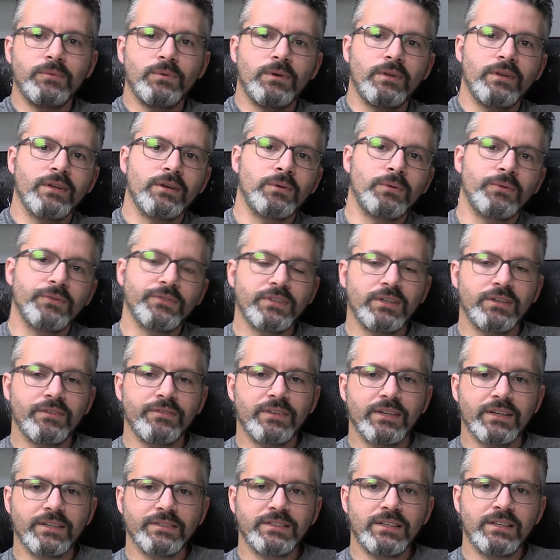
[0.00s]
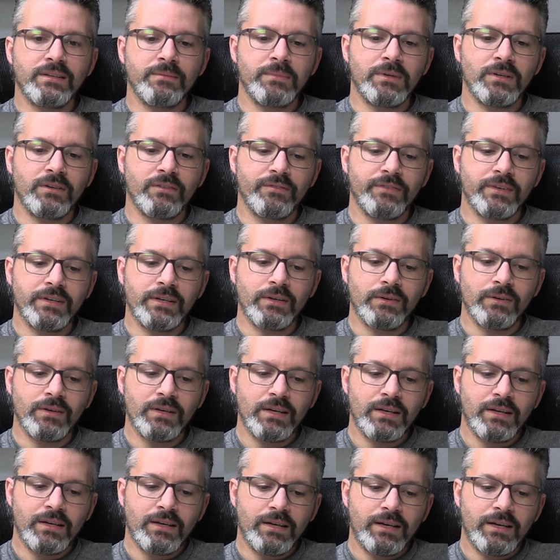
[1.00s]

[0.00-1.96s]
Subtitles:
do all that cool stuff like I said in the middle of the video.